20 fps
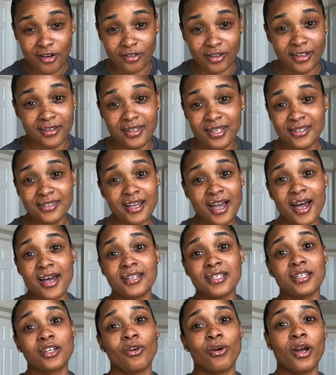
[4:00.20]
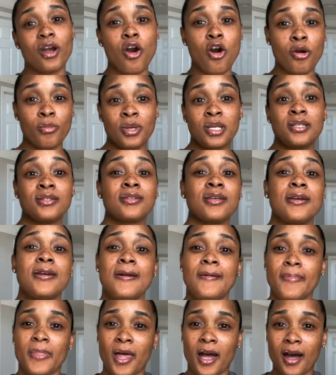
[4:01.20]
Now, these guys, great harmonies.
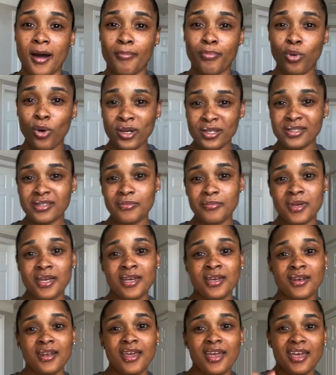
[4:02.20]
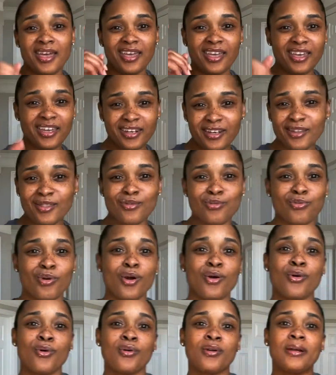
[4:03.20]
Boyz II Men, End of the
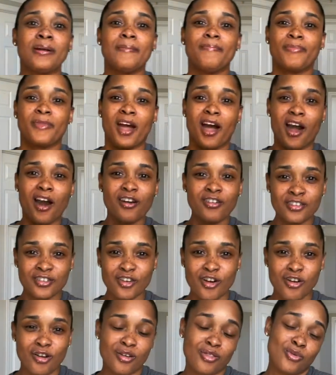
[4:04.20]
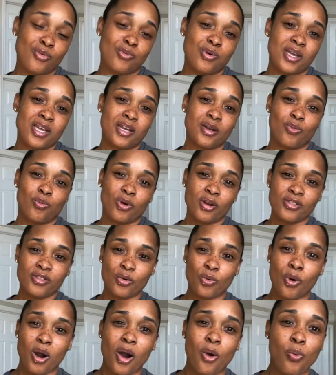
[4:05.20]
Road, our song of the week, Worth Your
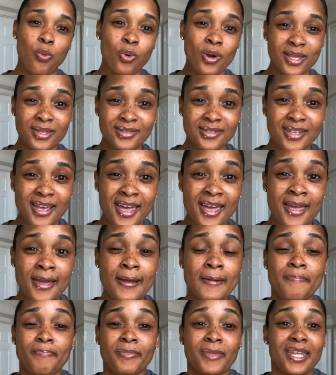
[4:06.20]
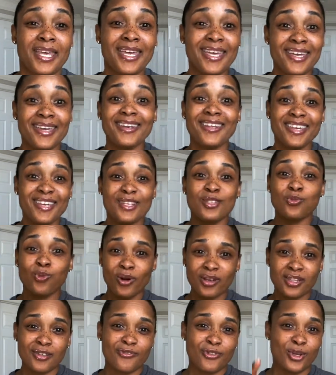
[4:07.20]
While Wednesday. It is worth
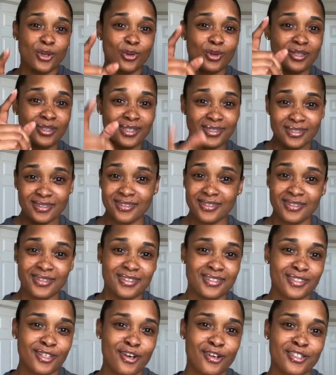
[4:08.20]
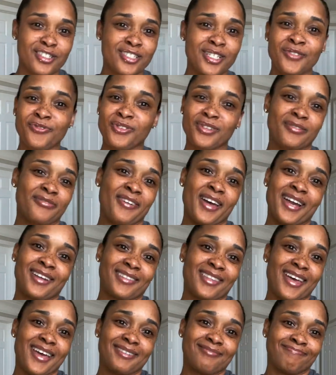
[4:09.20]
it for you to listen to this song just for the fact
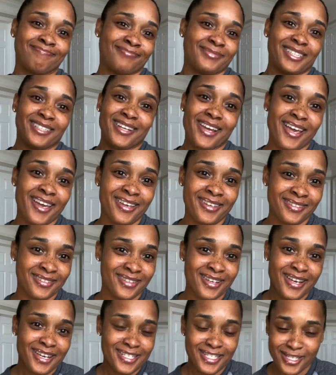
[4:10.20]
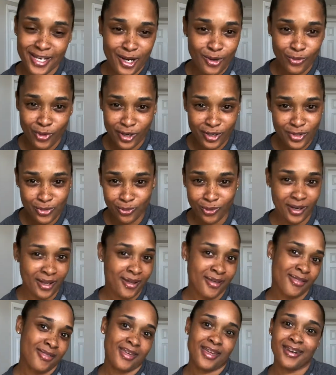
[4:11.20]
that today is January
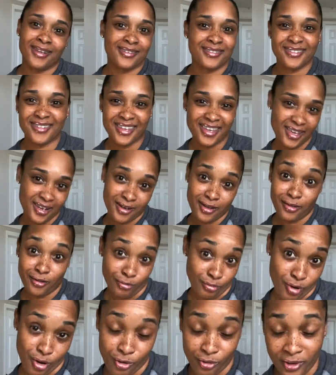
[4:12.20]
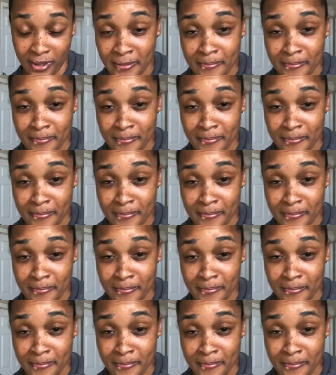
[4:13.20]
20th and it's the end of the road.